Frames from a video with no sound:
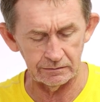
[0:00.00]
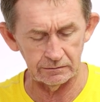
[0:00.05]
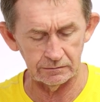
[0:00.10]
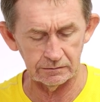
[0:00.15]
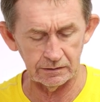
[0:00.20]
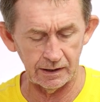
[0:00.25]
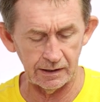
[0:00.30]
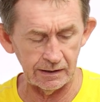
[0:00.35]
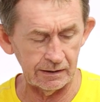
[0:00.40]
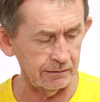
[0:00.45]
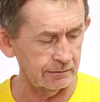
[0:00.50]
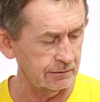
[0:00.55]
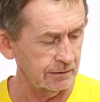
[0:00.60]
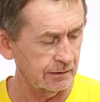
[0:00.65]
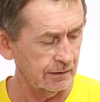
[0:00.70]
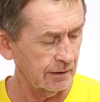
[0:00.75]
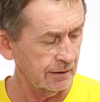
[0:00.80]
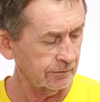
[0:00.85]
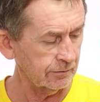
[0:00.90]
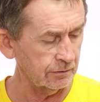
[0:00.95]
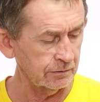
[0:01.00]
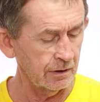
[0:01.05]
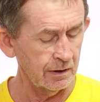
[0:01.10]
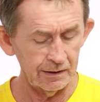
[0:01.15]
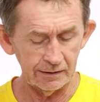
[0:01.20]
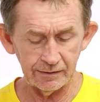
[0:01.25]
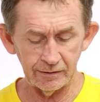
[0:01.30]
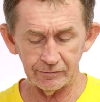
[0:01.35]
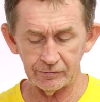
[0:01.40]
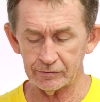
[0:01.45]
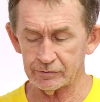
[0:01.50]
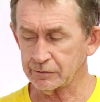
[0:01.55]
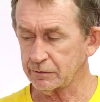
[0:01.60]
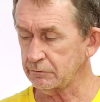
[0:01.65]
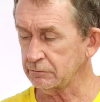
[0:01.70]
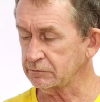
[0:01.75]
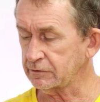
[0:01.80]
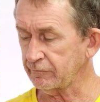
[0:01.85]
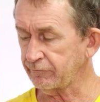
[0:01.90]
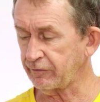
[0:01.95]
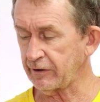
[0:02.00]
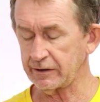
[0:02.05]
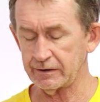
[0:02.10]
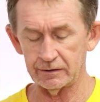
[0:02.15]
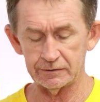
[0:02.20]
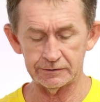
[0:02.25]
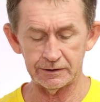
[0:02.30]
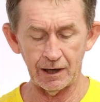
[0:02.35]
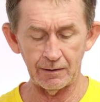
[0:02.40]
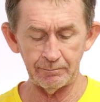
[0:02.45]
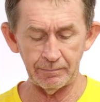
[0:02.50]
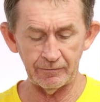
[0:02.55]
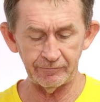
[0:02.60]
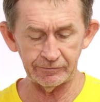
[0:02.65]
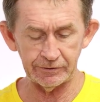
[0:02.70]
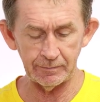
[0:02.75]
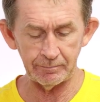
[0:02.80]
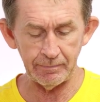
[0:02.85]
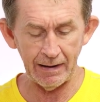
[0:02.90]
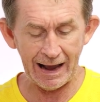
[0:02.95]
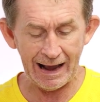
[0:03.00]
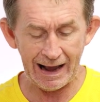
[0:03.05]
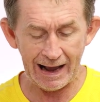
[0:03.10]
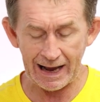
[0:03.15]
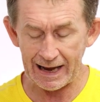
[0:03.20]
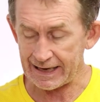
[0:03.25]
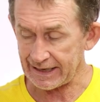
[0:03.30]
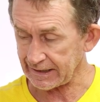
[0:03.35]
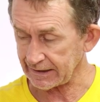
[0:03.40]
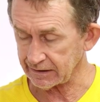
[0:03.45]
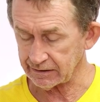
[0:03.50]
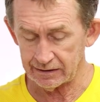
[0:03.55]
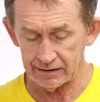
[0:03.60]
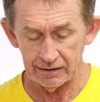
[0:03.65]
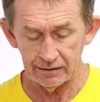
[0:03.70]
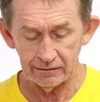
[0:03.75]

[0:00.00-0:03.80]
Okay, so this is going to fit on top of the Pi.